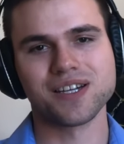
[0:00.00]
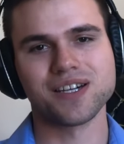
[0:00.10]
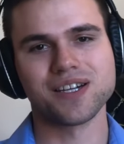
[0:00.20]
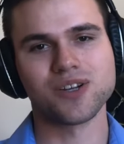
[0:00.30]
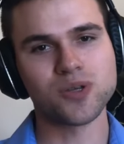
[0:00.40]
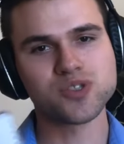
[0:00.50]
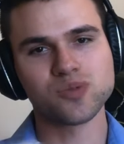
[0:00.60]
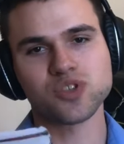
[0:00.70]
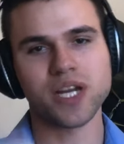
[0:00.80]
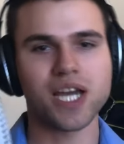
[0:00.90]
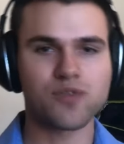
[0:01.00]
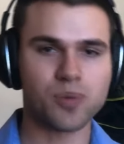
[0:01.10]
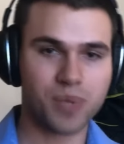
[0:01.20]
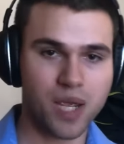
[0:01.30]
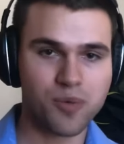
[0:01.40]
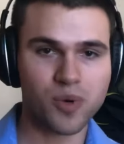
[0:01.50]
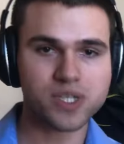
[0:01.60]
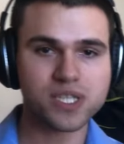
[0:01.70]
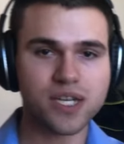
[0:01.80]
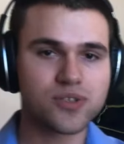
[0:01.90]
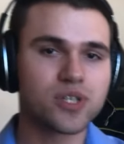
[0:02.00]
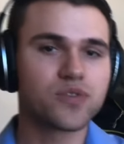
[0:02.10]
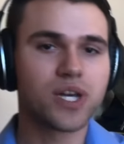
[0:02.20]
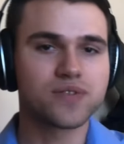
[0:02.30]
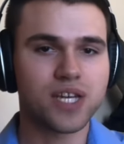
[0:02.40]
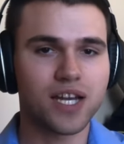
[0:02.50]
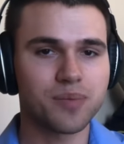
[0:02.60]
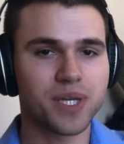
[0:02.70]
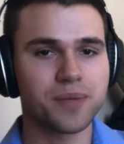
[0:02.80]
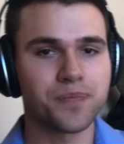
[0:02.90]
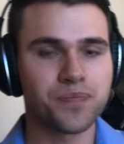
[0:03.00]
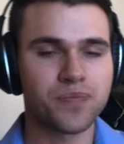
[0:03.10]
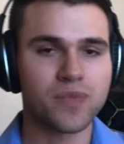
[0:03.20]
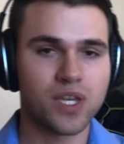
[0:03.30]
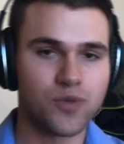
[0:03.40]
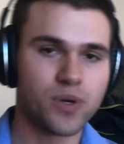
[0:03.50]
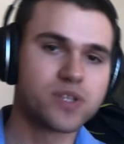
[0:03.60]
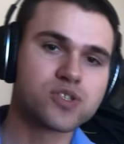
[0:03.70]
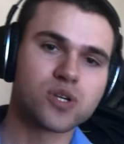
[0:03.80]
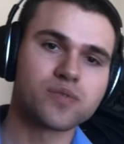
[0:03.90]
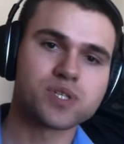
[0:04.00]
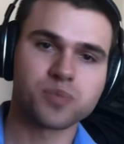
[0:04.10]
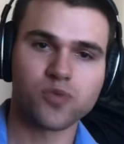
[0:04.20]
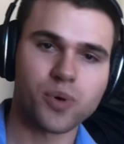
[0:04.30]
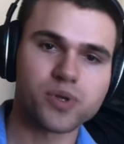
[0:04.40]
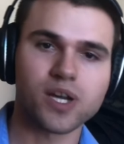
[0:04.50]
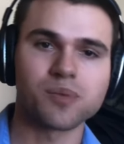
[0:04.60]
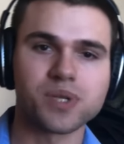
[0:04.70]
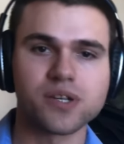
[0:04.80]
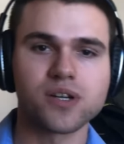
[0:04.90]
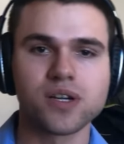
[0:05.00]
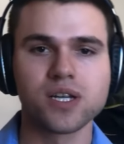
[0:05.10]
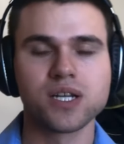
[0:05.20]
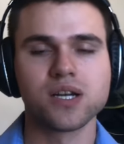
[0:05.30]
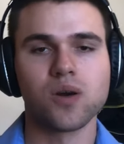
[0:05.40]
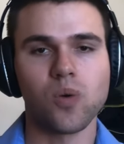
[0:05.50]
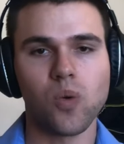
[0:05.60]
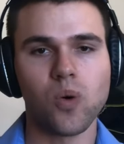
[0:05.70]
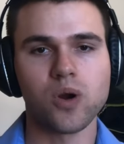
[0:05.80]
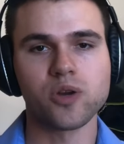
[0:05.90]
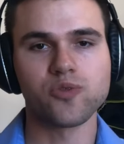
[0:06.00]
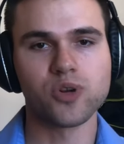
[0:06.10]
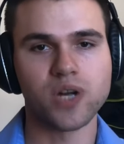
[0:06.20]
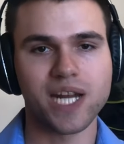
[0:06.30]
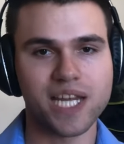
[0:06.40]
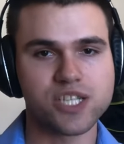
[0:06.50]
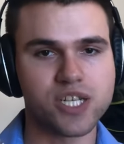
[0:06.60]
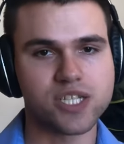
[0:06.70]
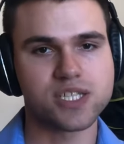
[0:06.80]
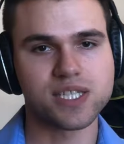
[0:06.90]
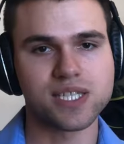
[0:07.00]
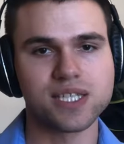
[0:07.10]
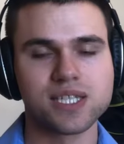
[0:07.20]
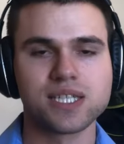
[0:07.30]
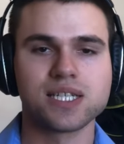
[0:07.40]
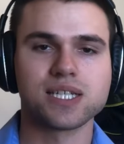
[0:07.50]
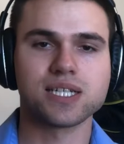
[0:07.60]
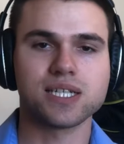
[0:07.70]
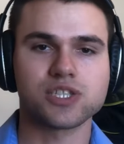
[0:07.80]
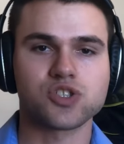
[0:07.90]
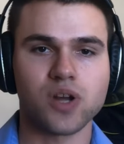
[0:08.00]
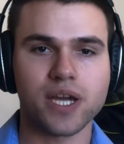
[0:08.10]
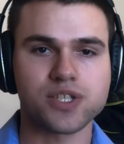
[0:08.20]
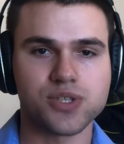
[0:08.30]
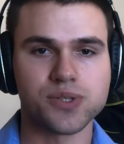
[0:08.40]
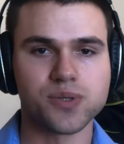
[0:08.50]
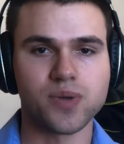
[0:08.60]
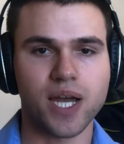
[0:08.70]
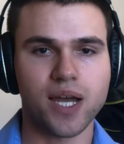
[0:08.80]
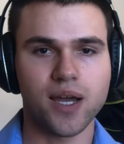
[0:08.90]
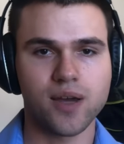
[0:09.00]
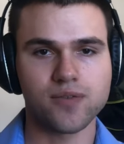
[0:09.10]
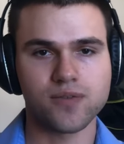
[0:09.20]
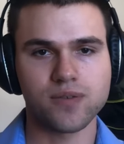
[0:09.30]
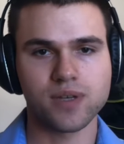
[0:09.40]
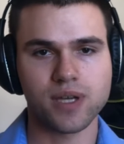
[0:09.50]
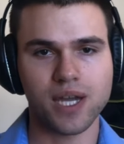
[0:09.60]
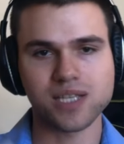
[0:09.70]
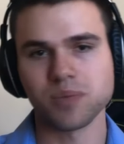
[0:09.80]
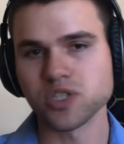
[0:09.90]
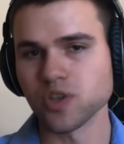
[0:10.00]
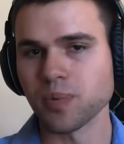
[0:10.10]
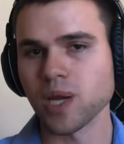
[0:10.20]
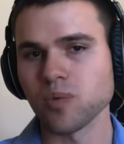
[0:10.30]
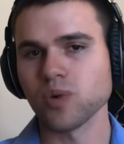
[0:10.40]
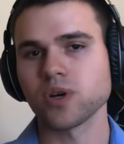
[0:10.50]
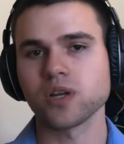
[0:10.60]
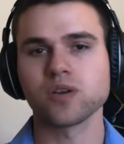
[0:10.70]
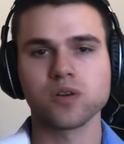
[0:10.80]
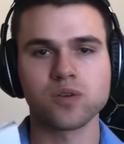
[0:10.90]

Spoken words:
And also try to have your paperwork together if you have time if you're in service before you come here, or if you're at HHC, try to have as much of your paperwork